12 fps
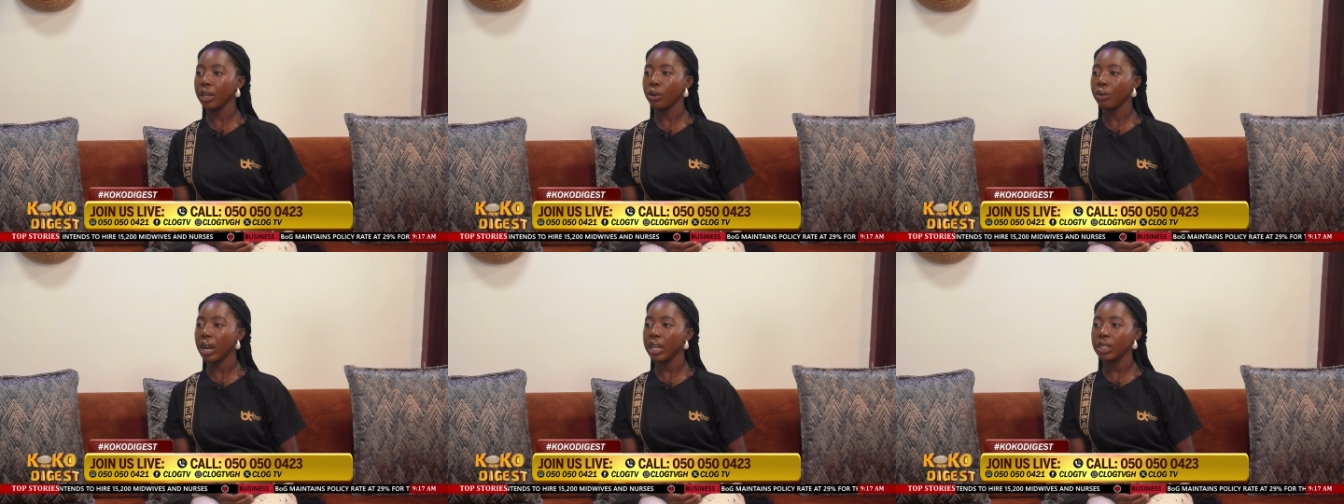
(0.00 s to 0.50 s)

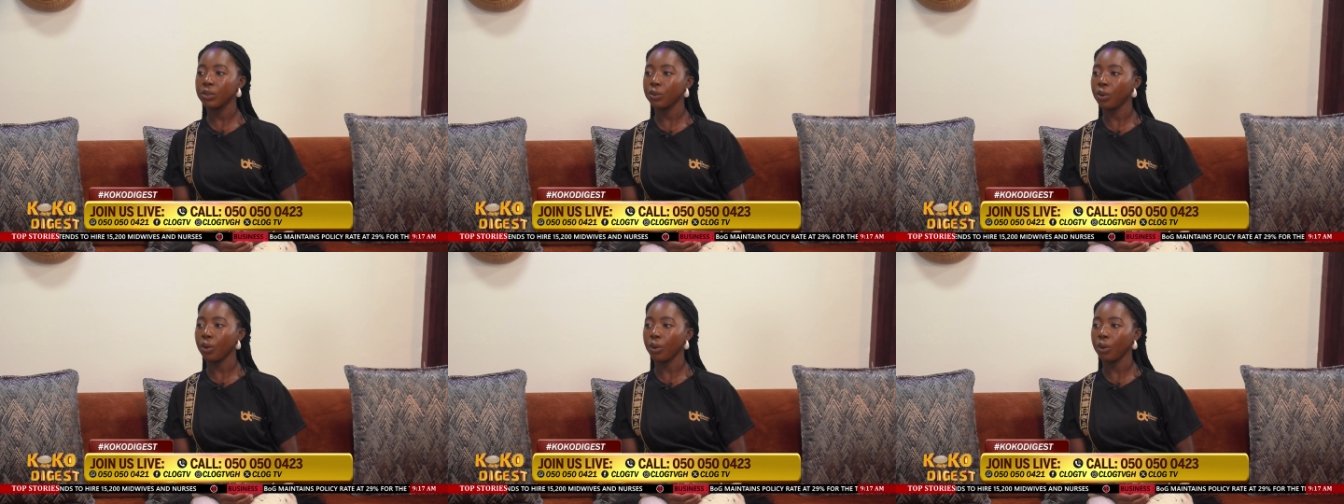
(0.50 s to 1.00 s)
When they
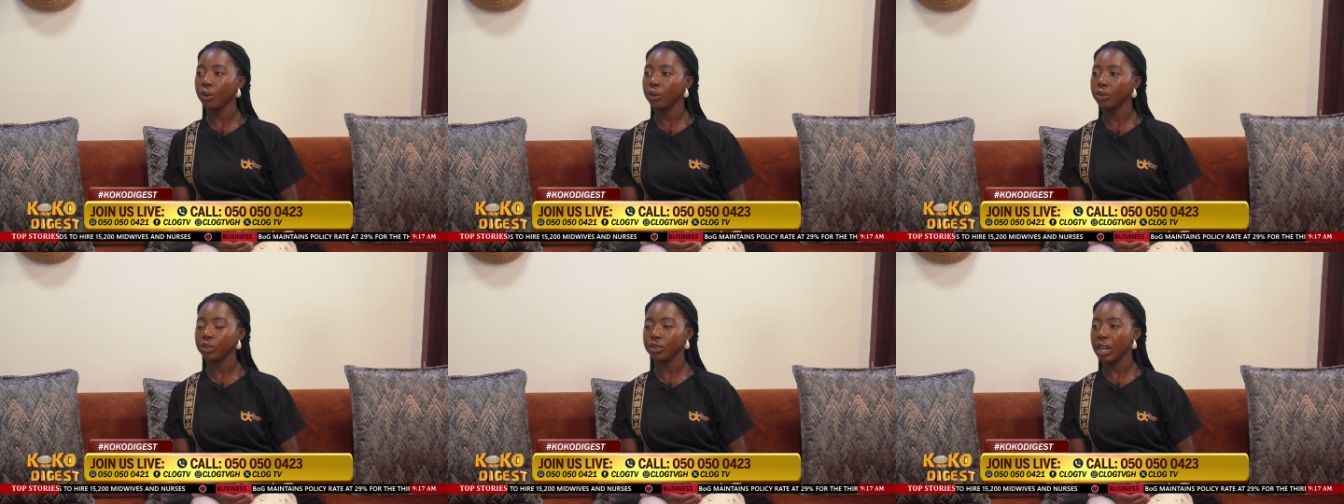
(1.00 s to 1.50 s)
write
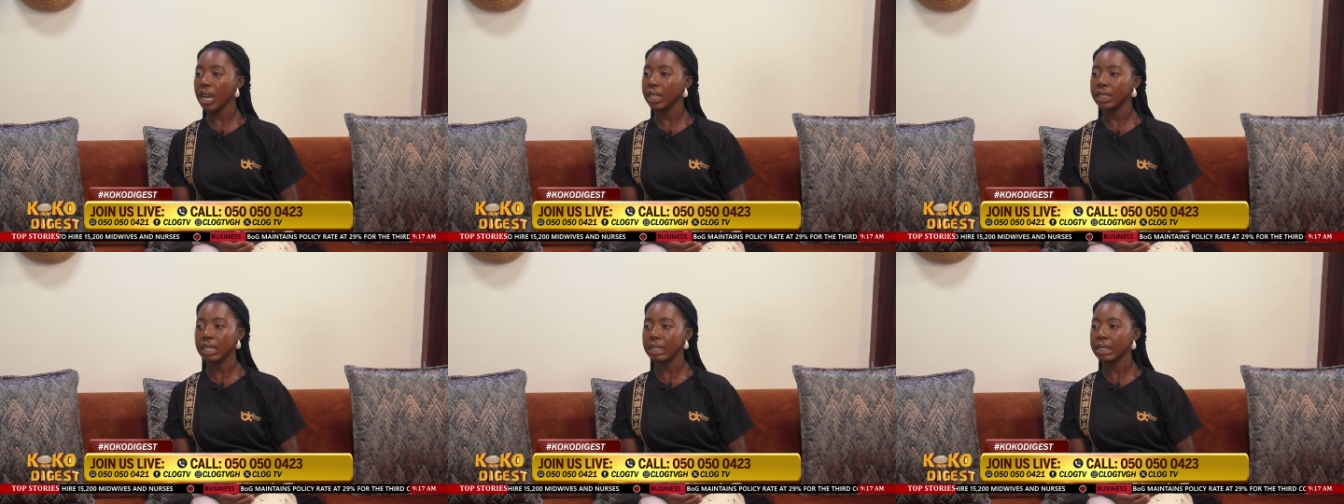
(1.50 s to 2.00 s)
for
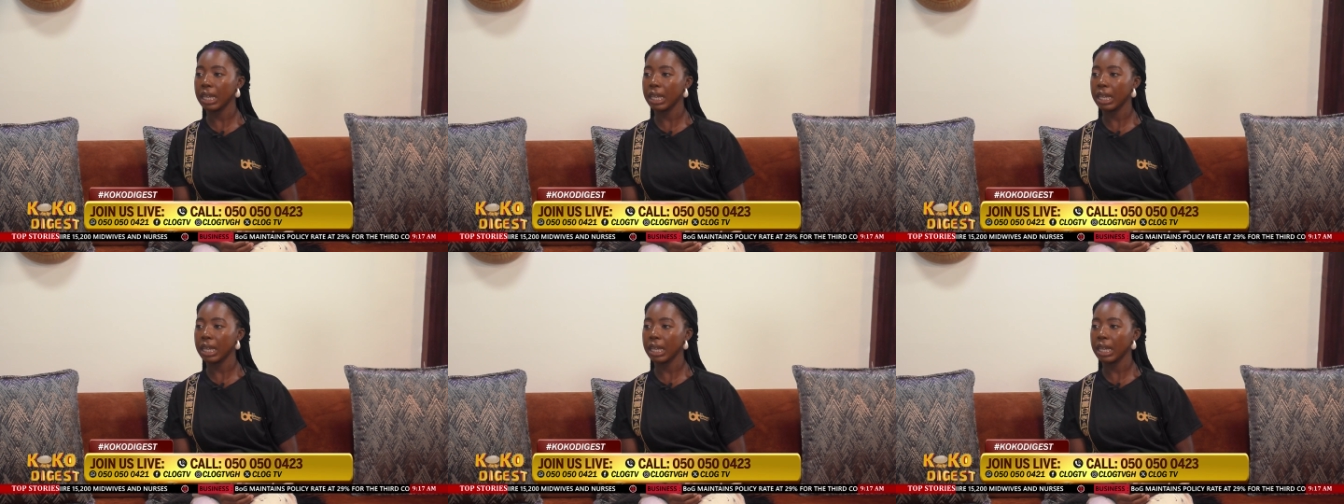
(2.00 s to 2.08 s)
drugs